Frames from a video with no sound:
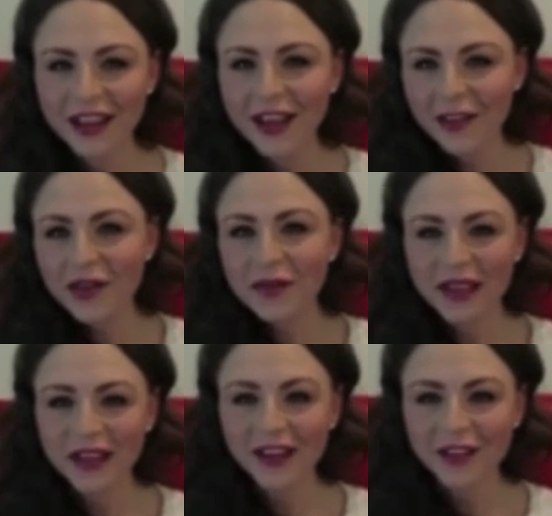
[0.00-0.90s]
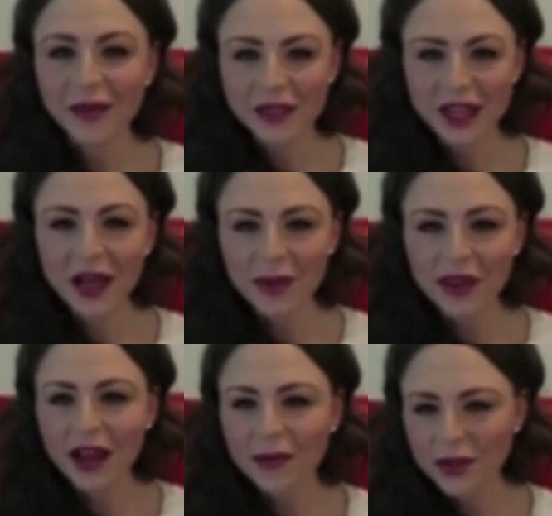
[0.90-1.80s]
it gives me some excitement
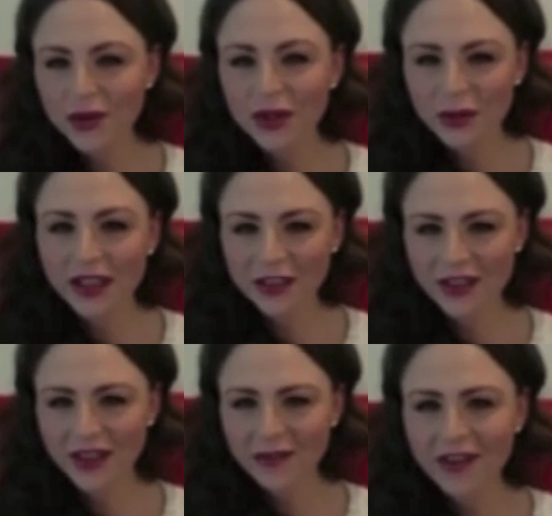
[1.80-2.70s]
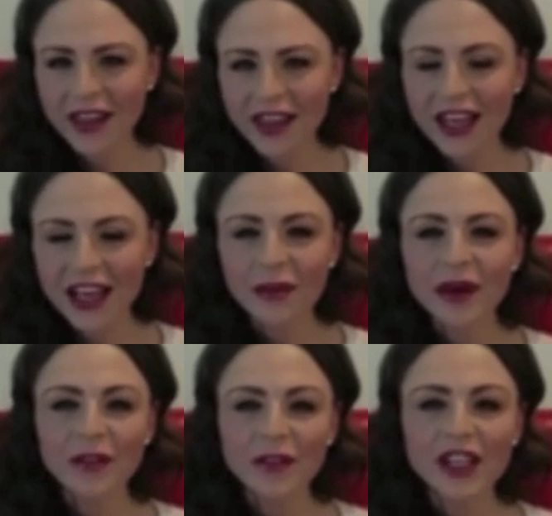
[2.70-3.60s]
that I'm doing the right thing and I'm
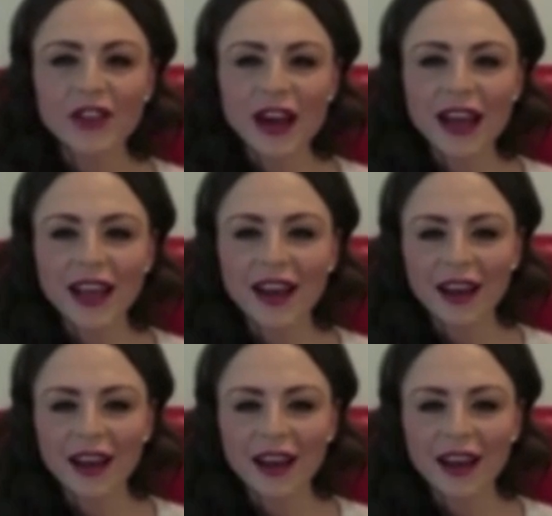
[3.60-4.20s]
on the right track.